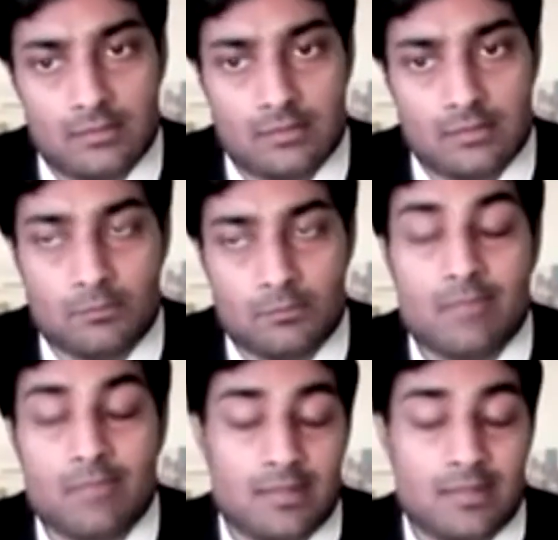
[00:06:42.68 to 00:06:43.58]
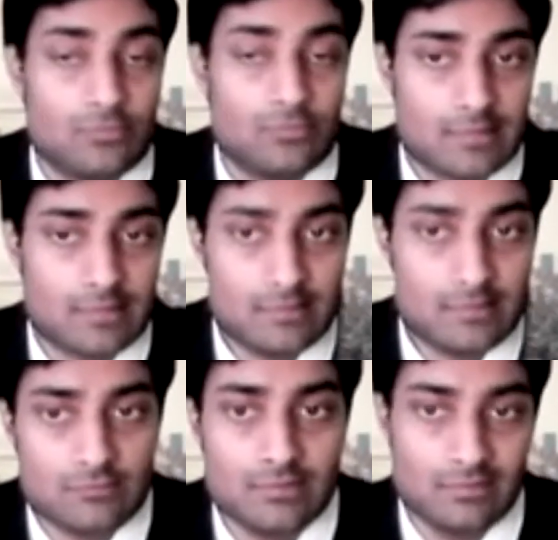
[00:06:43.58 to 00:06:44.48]
Maybe indirectly,
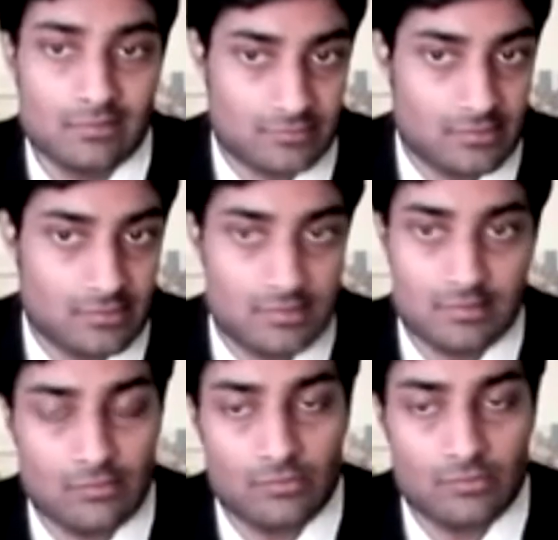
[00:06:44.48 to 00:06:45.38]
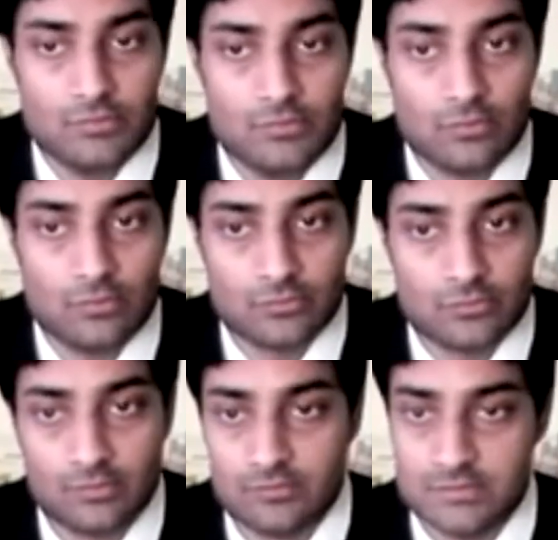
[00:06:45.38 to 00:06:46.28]
if they're listed here on the New York Stock
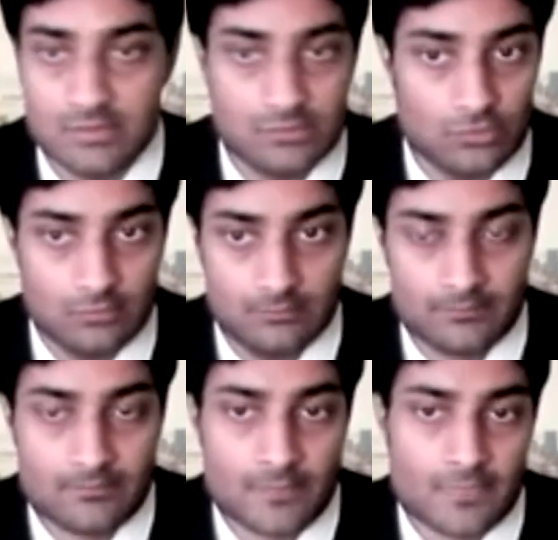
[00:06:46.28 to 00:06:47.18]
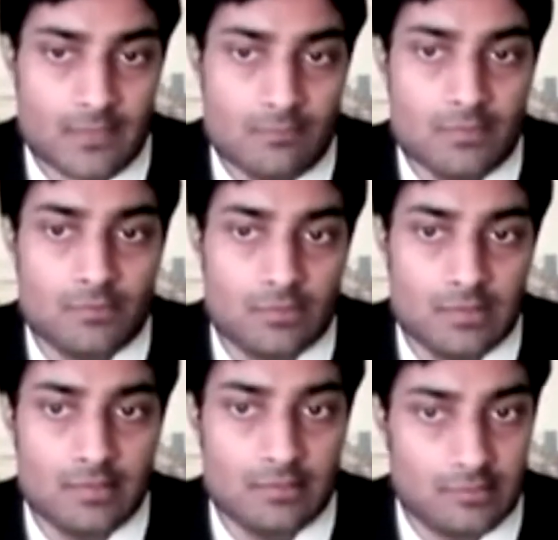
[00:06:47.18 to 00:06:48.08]
Exchange or maybe in the
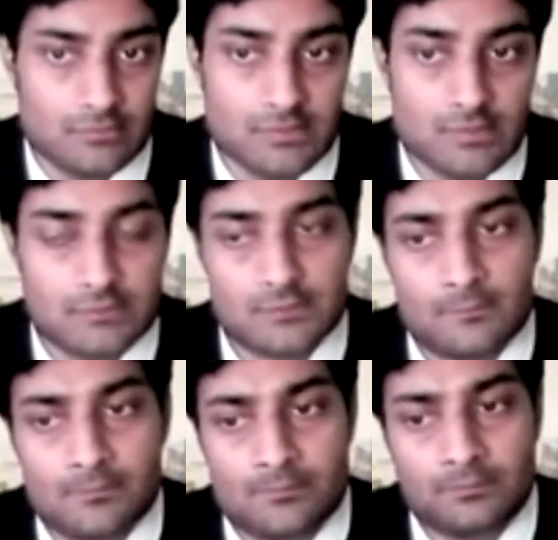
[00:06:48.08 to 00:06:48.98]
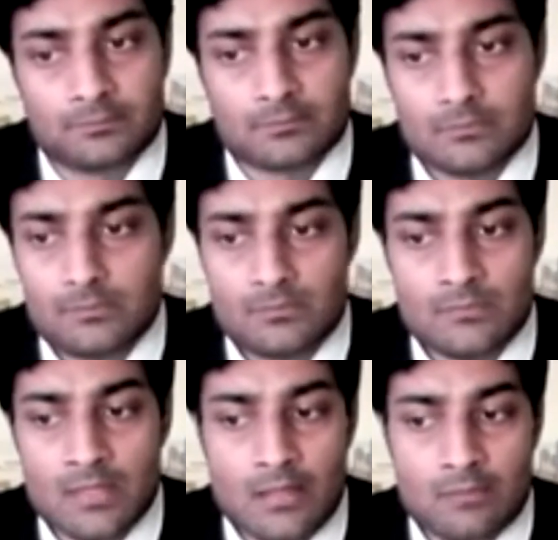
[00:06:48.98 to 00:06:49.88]
Indian exchange.
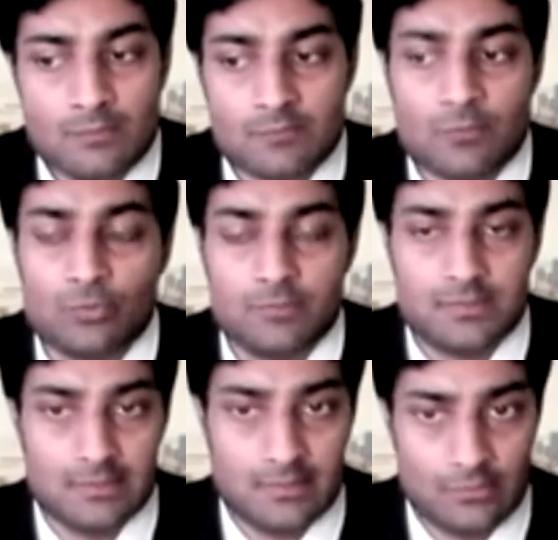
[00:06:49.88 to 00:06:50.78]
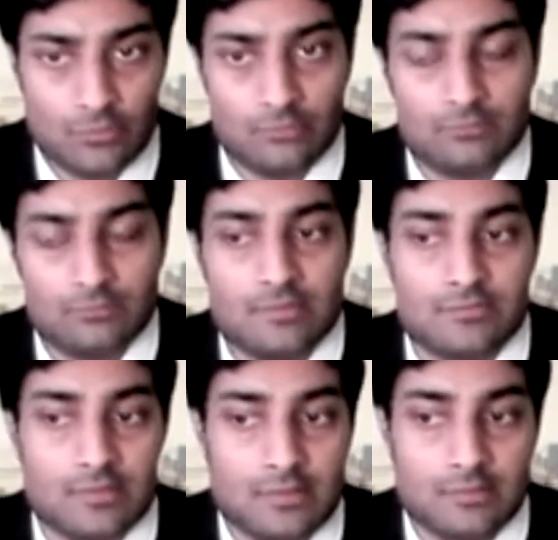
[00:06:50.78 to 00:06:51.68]
But we won't be trading on, let's
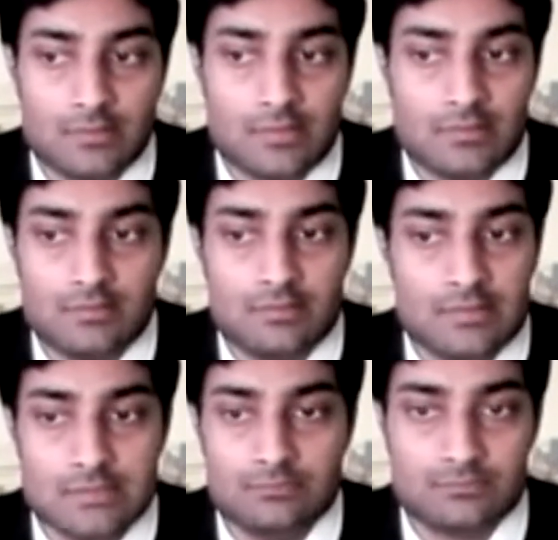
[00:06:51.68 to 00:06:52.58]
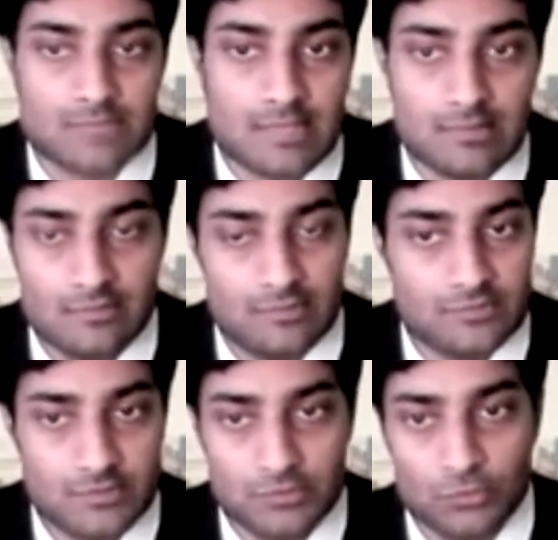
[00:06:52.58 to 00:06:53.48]
say, the Chinese
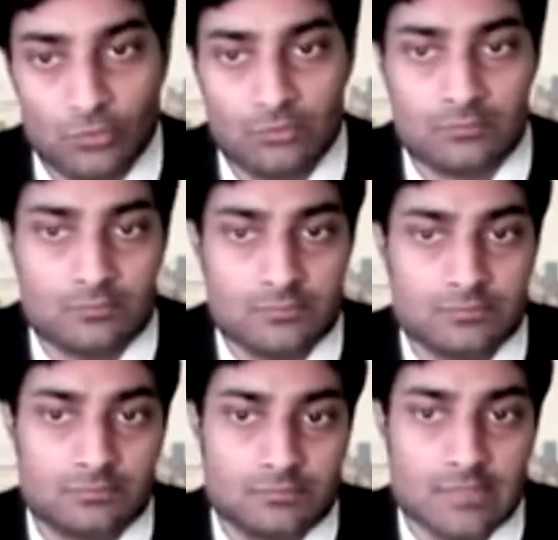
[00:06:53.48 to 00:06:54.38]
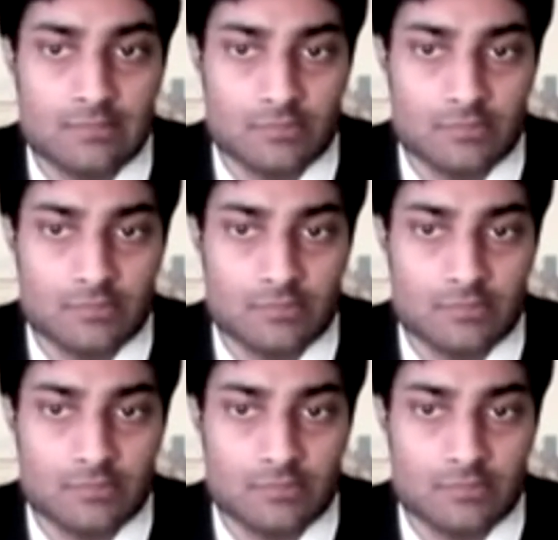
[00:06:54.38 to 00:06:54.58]
exchange or Japanese